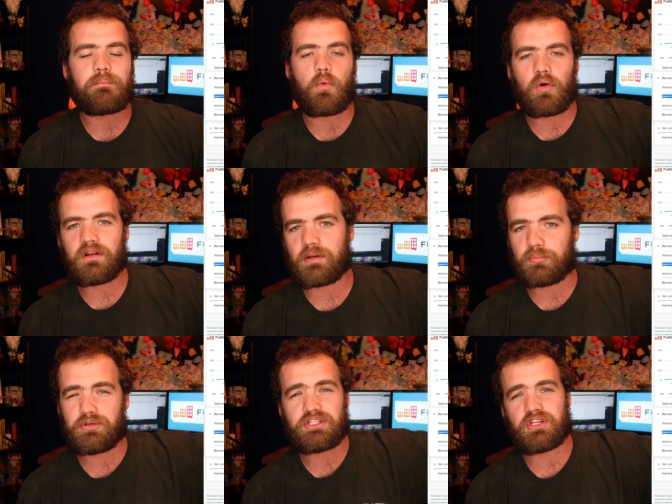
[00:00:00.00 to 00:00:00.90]
more in
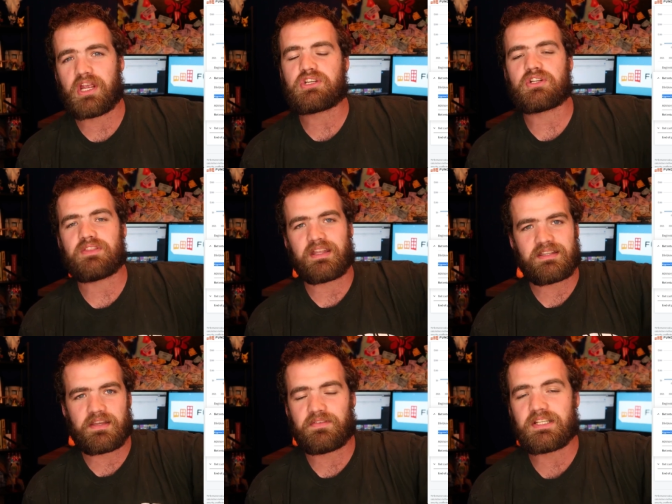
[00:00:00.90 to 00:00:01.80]
appreciation
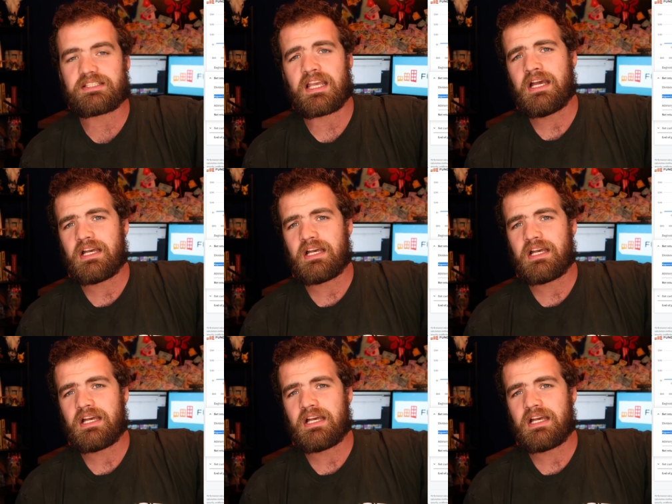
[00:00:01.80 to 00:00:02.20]
than dividends,